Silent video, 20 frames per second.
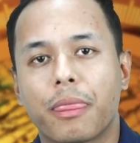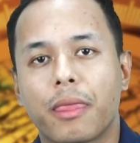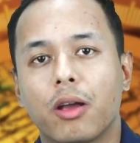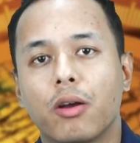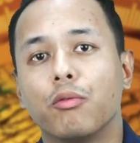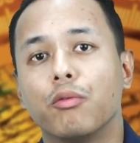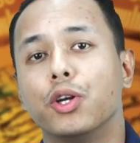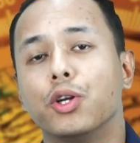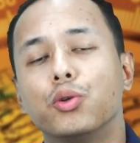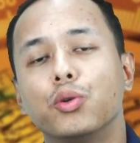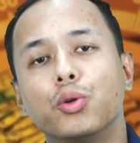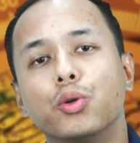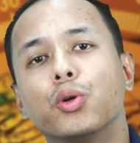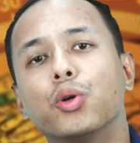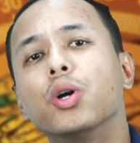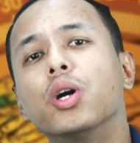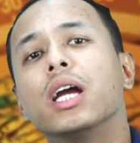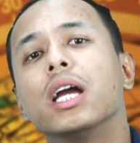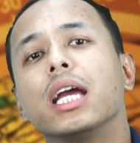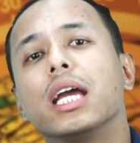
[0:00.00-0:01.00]
We do know
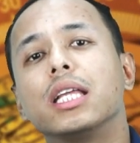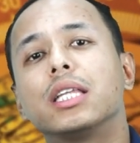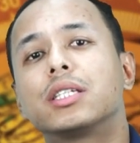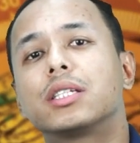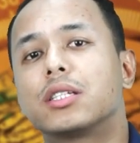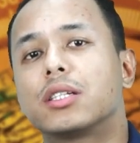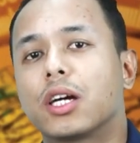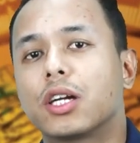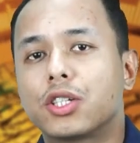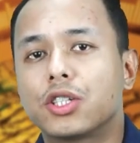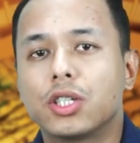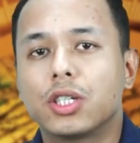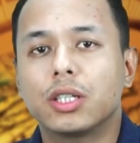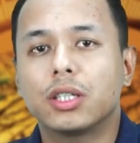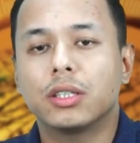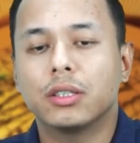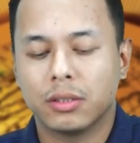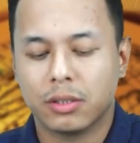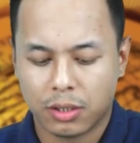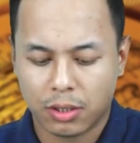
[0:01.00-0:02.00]
its structure,
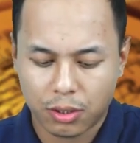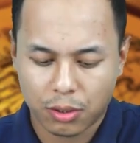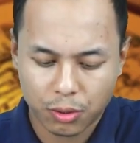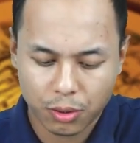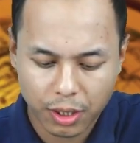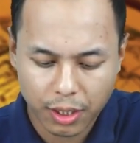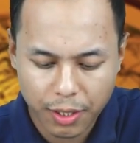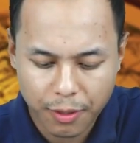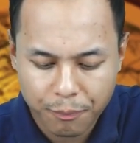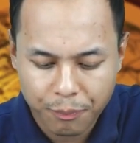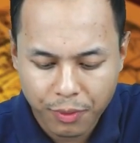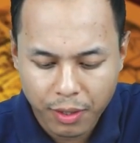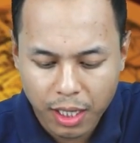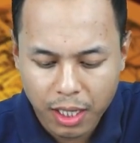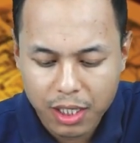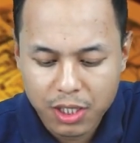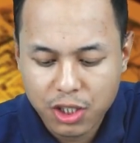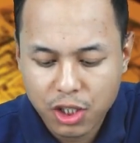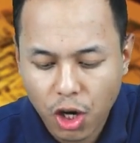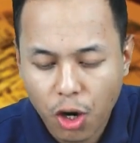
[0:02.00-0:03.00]
okay,
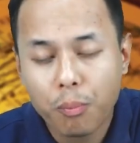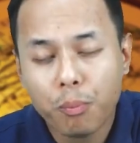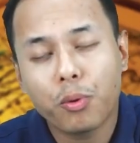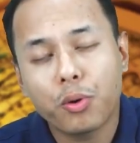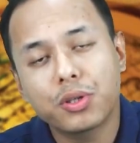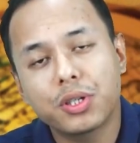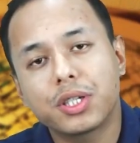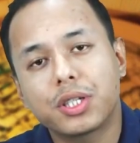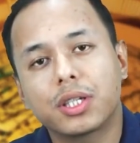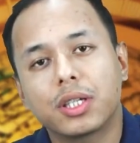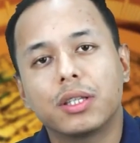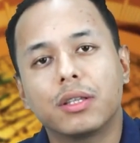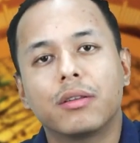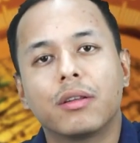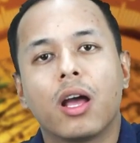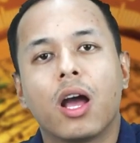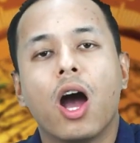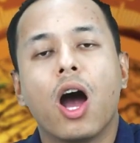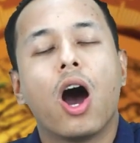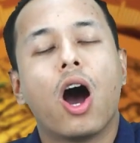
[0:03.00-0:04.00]
its composition.
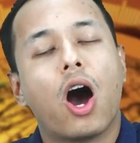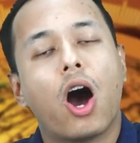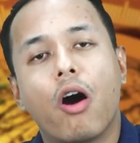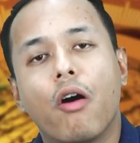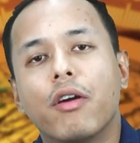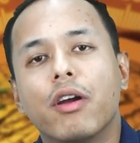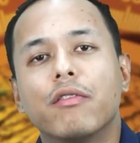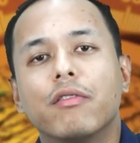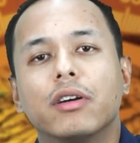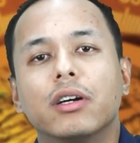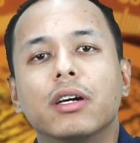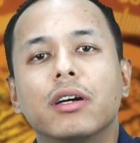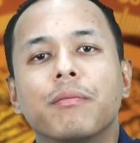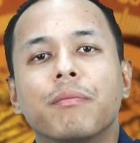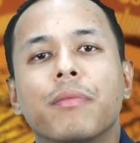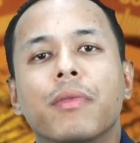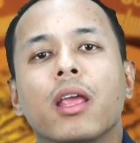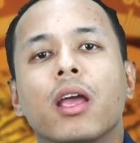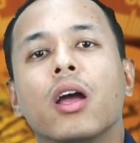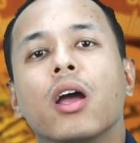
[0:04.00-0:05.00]
However,
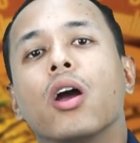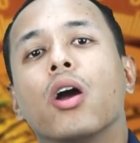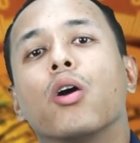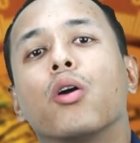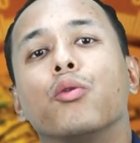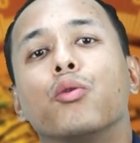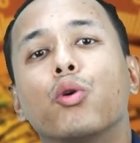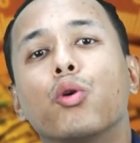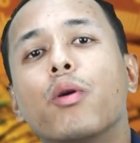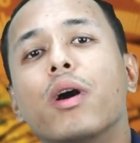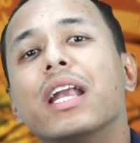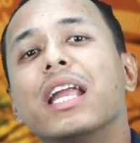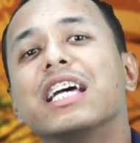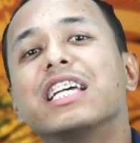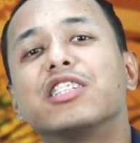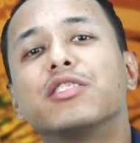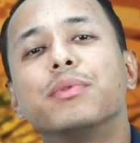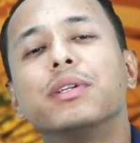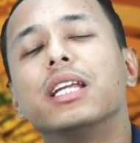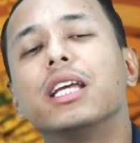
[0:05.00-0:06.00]
no one
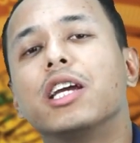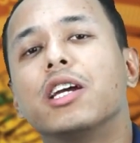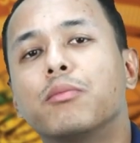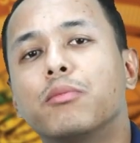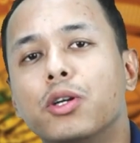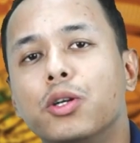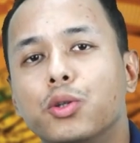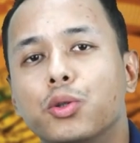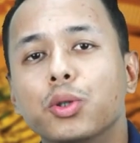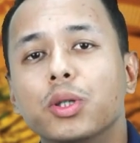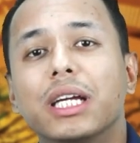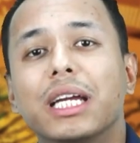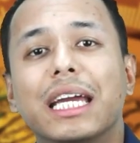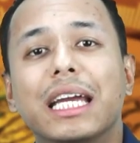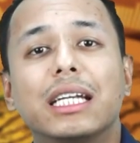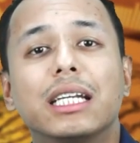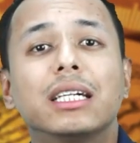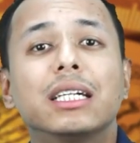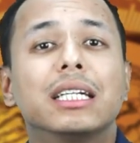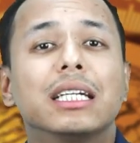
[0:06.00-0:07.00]
has been able to
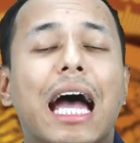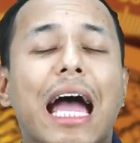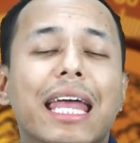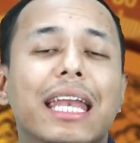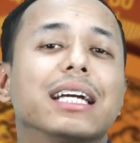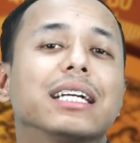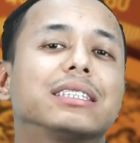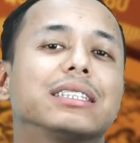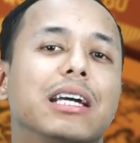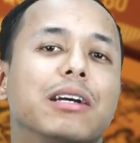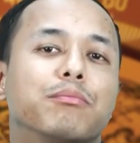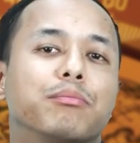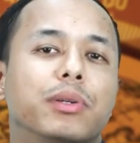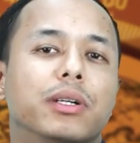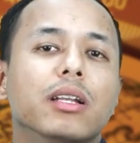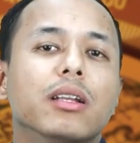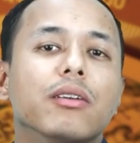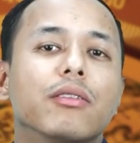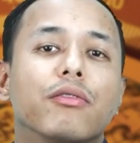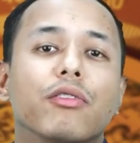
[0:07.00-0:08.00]
get a direct
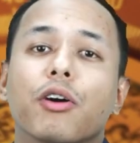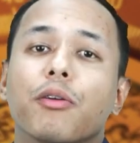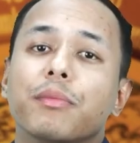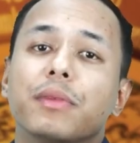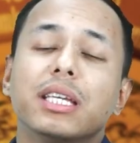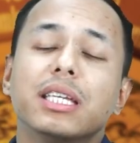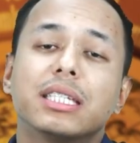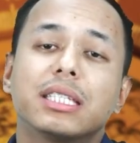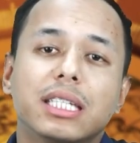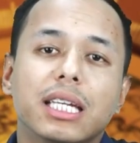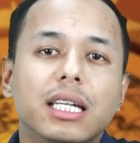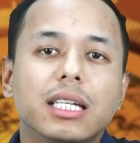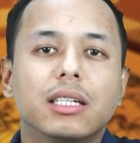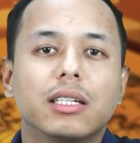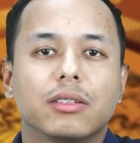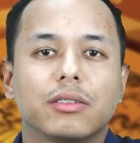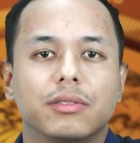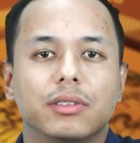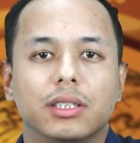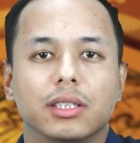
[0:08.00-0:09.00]
sample from the center
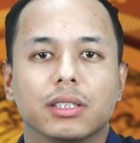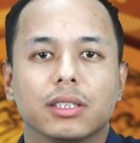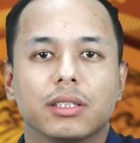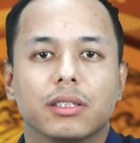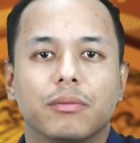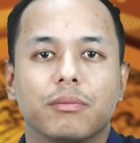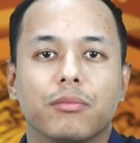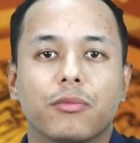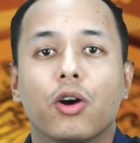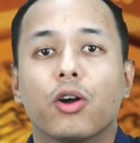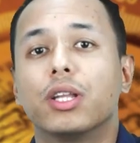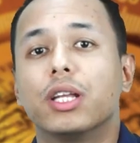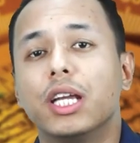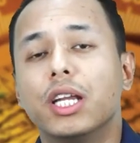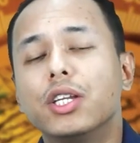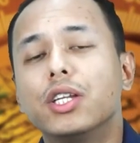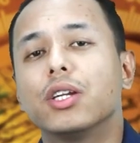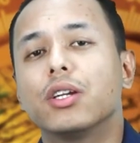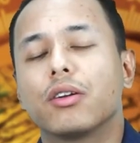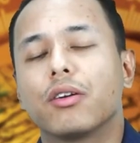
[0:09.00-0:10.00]
of the earth or the
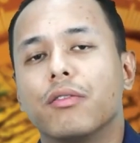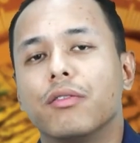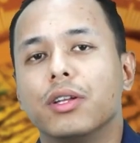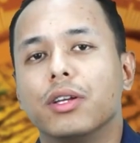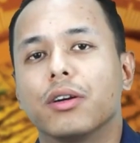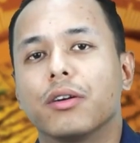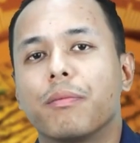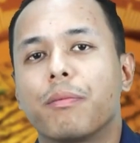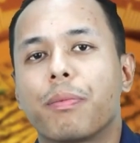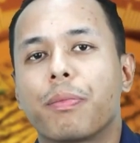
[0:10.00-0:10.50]
interior of the earth.